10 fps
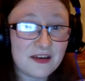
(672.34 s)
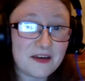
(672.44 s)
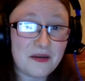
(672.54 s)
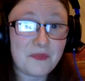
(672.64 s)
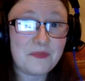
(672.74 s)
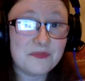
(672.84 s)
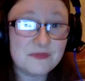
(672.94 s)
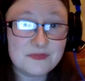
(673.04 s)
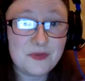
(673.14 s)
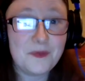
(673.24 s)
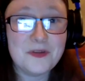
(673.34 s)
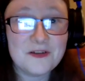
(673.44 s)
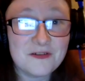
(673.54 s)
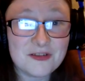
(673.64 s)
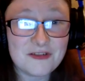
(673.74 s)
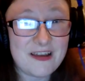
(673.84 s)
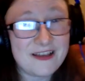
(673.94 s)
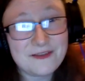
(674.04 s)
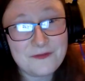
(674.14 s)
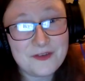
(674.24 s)
um, popular culture
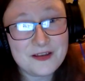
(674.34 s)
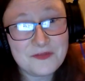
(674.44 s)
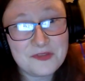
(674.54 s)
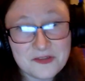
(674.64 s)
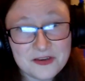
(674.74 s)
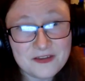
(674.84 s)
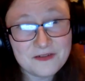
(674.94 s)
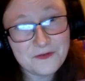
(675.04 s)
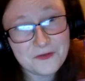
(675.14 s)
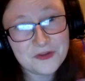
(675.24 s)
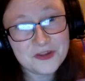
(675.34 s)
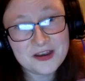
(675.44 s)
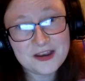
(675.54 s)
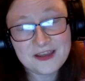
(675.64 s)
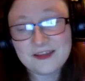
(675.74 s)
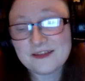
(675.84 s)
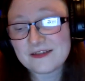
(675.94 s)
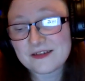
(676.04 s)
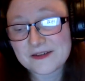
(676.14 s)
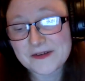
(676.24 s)
as a field of study unfortunately
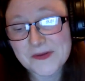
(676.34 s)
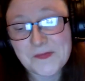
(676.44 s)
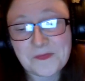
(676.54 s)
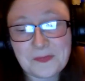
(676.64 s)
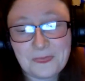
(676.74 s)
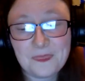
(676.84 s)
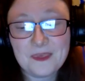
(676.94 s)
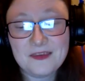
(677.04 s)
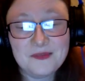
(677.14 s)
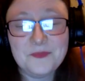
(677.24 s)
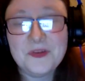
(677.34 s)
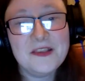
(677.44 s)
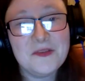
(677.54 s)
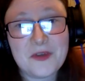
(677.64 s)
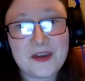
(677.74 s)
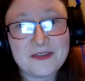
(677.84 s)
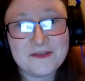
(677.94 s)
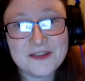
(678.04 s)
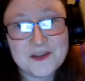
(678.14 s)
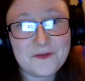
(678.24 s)
um, but it's okay
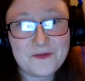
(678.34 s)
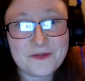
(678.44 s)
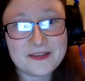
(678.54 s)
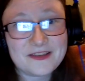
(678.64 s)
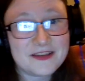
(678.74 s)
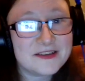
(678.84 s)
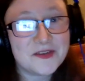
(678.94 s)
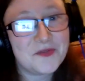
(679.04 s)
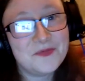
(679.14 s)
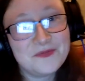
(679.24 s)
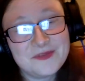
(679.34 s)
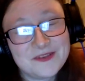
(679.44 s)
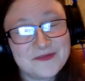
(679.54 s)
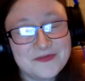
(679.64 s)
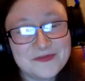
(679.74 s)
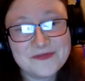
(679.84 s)
there's enough of us that do so.